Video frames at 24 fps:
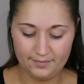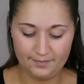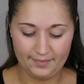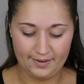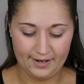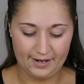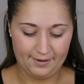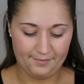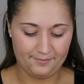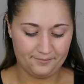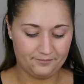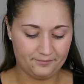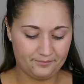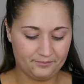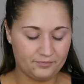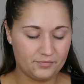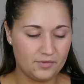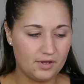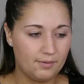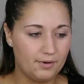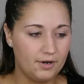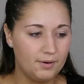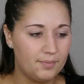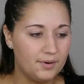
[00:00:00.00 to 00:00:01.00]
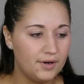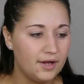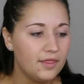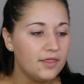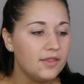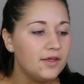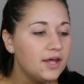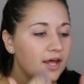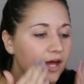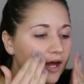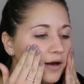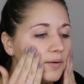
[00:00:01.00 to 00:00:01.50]
But I'm going to put
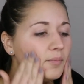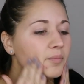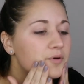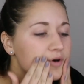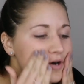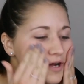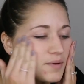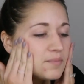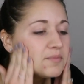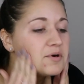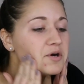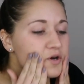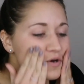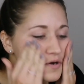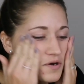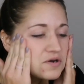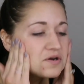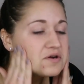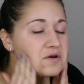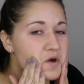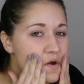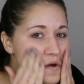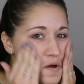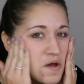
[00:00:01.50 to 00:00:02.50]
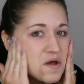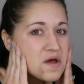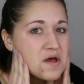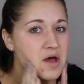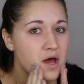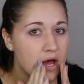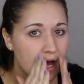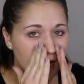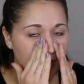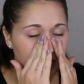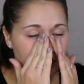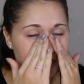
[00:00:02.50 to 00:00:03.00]
the primer.
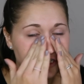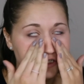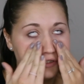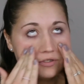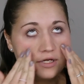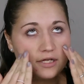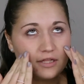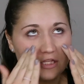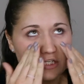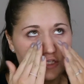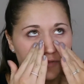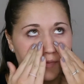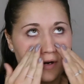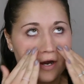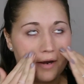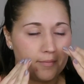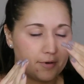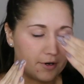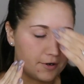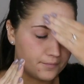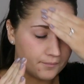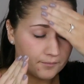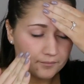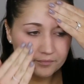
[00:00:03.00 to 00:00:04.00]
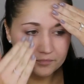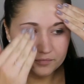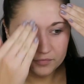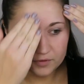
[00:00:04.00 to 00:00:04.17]
I do like this primer.